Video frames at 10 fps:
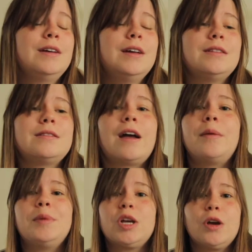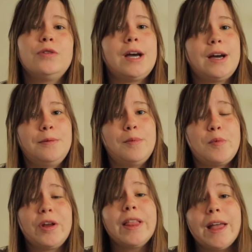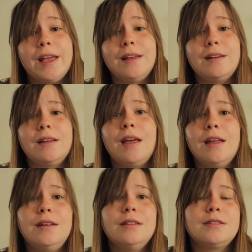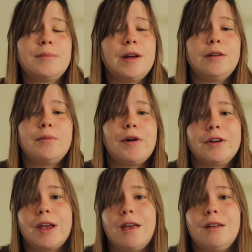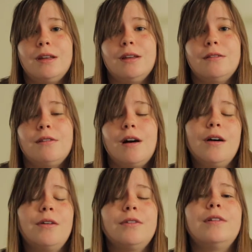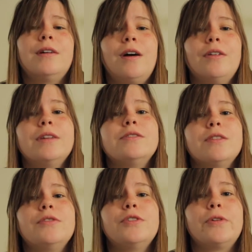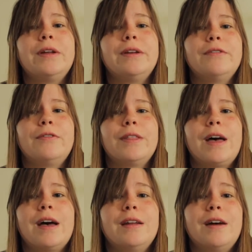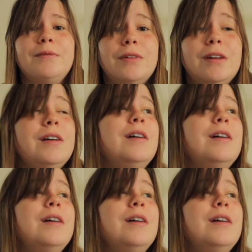it's time to go down memory lane and eat some Harry Potter candy, I'll let y'all join for that. I'm